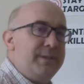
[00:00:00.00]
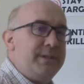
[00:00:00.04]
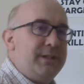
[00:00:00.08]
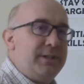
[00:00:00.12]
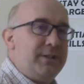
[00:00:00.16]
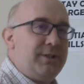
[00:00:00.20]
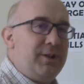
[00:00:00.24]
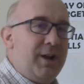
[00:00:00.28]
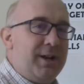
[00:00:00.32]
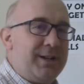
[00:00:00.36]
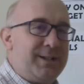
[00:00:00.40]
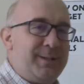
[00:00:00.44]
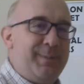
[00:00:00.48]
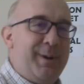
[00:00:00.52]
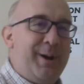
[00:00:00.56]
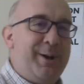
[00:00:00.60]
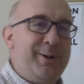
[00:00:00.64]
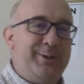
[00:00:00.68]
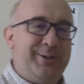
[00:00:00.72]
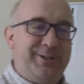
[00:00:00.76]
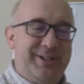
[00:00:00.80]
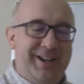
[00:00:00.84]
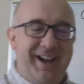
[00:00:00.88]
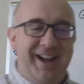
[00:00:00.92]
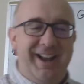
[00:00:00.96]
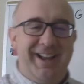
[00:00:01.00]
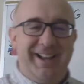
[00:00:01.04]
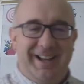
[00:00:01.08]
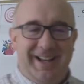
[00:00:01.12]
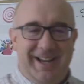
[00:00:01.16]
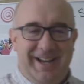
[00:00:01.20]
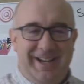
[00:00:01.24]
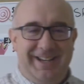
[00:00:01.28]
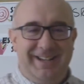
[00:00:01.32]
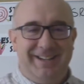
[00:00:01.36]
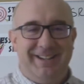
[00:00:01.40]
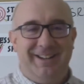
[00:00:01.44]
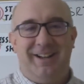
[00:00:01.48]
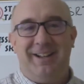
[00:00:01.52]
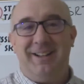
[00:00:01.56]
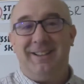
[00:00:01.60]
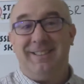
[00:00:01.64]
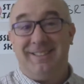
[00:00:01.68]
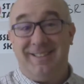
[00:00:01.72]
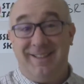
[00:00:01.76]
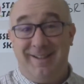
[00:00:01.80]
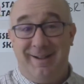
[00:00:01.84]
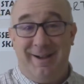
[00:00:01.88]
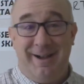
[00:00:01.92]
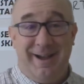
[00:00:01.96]
is it talks about dilating a
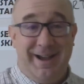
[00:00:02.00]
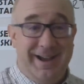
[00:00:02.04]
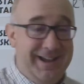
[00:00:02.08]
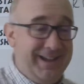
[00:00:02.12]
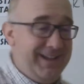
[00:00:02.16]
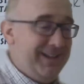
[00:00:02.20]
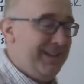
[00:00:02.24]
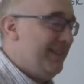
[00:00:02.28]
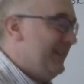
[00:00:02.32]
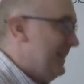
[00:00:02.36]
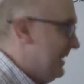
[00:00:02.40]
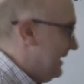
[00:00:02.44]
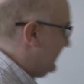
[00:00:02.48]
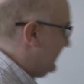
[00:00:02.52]
line, and